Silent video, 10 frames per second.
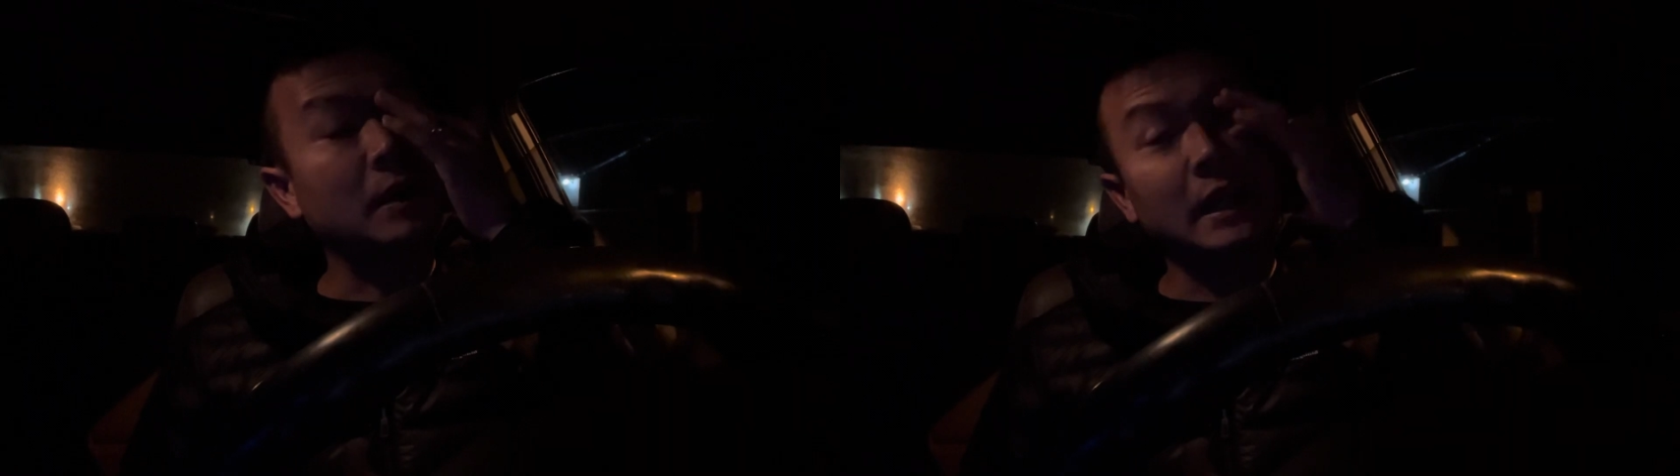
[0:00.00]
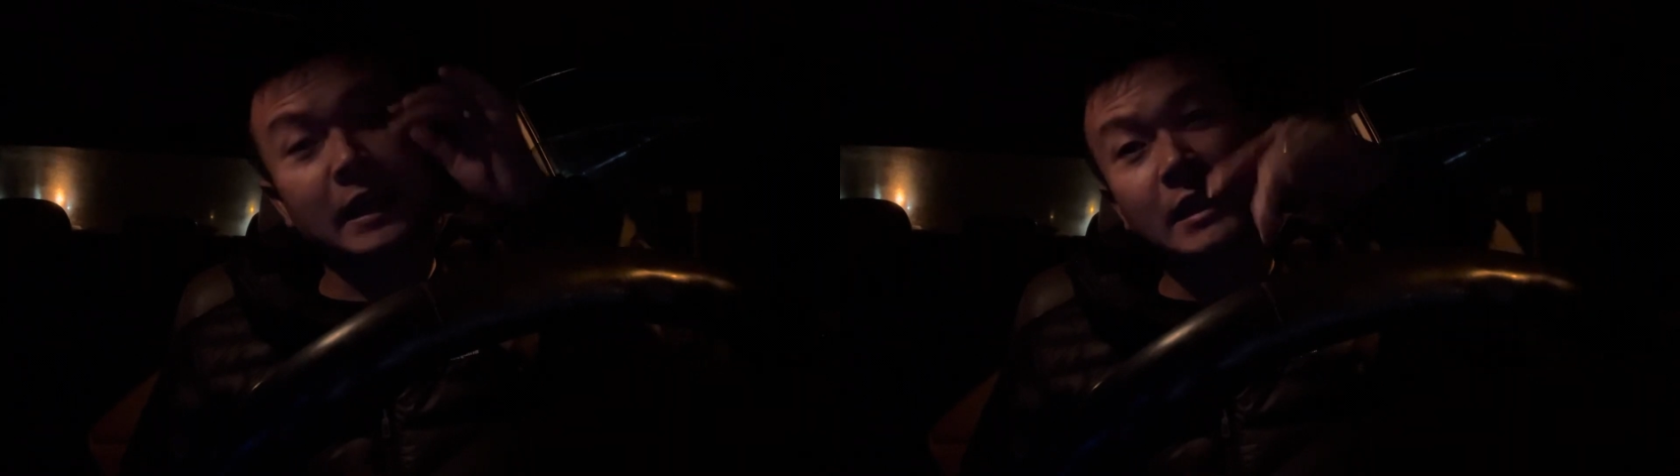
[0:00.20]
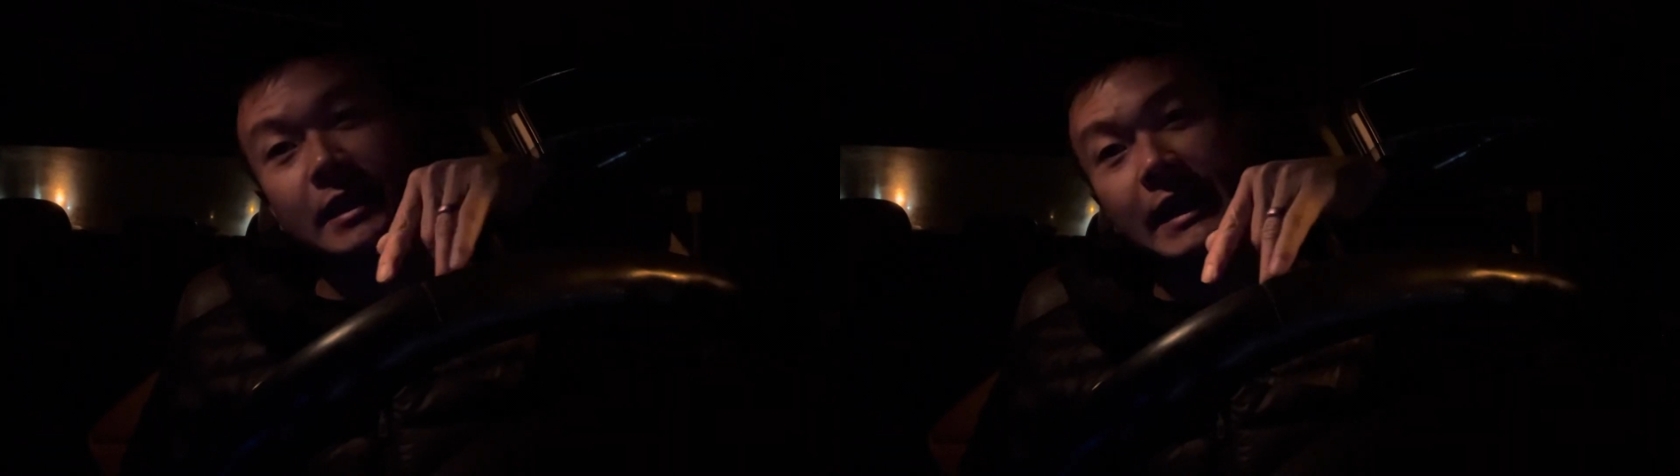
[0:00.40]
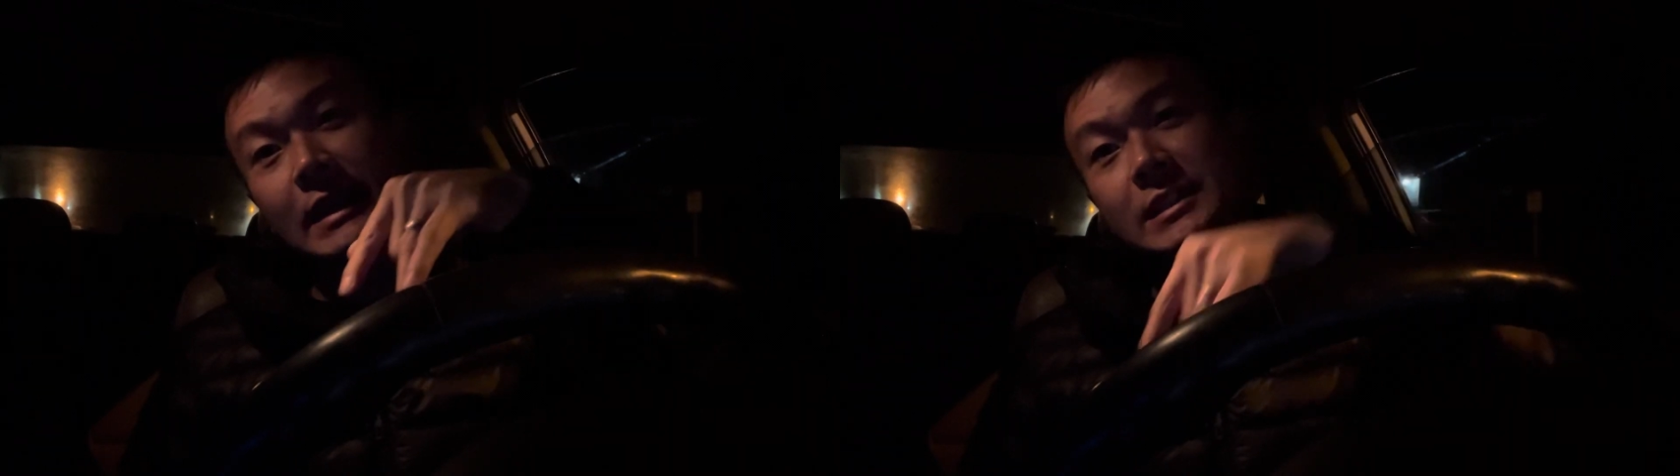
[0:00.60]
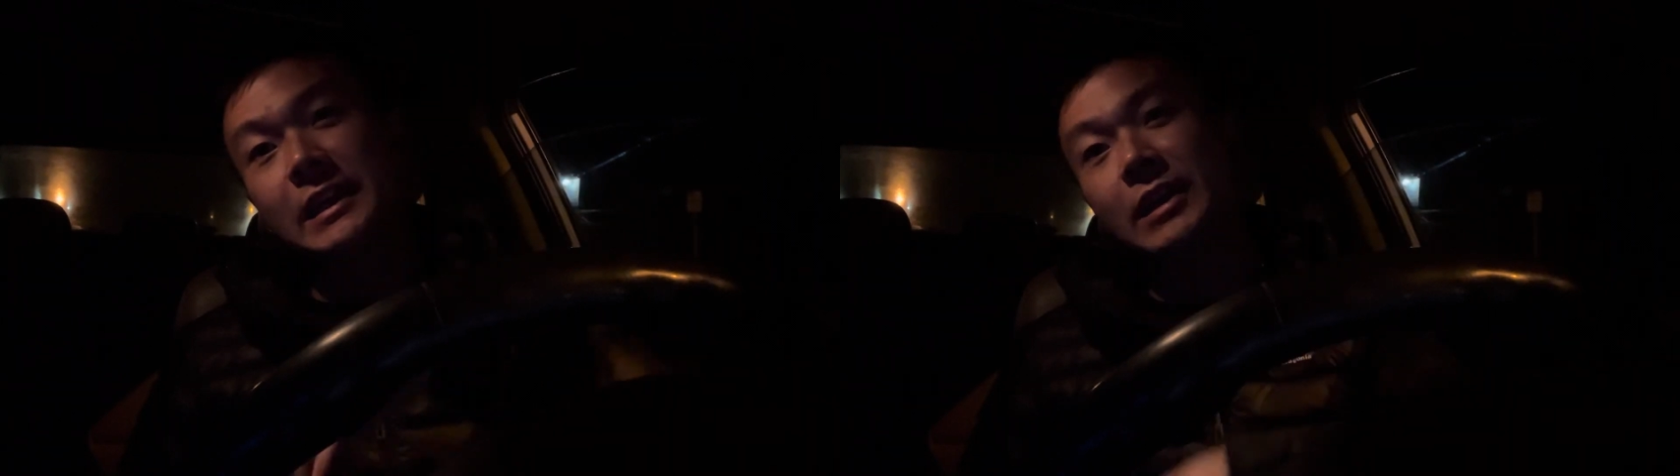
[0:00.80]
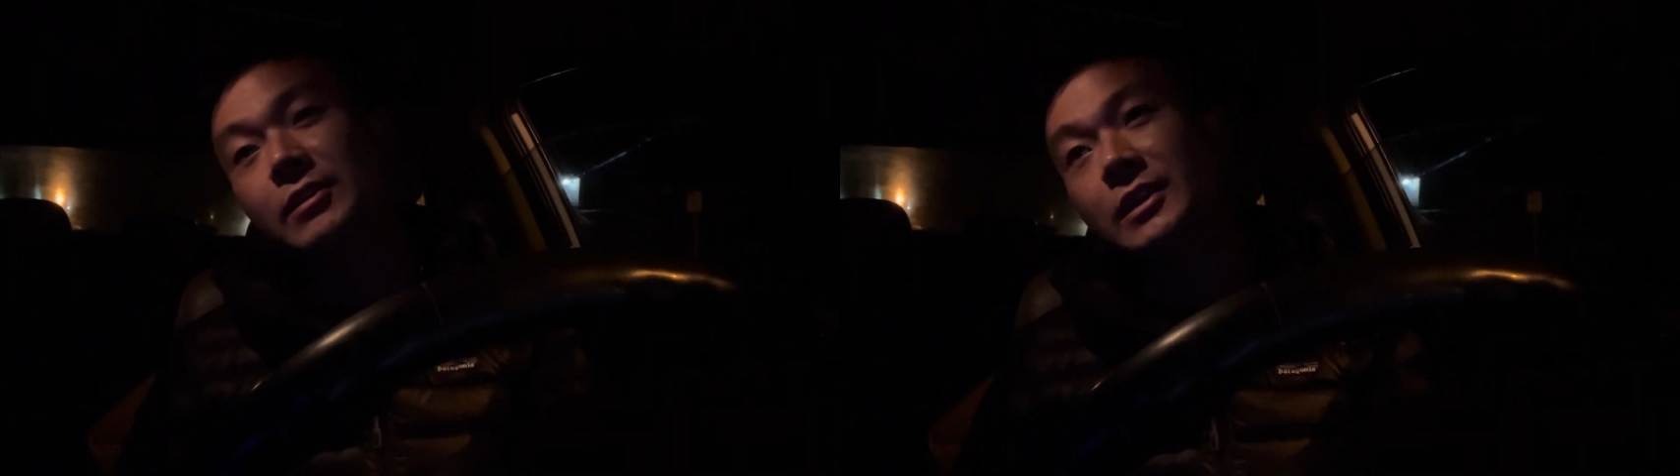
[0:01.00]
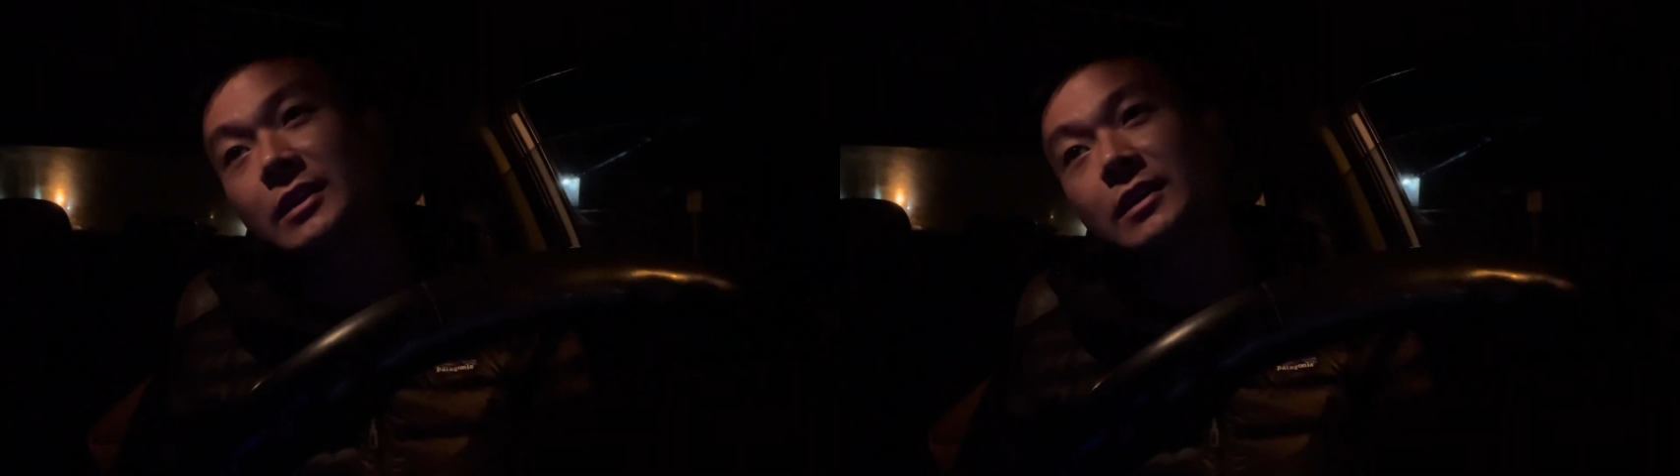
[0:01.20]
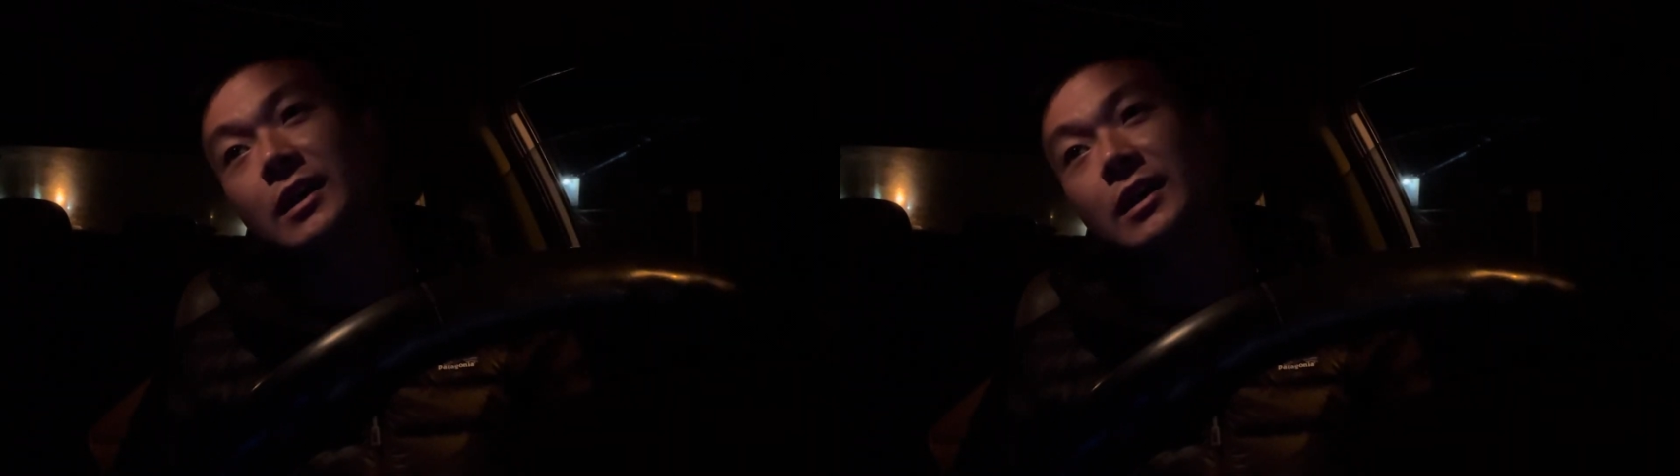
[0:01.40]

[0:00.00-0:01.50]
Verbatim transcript: like in the dayton area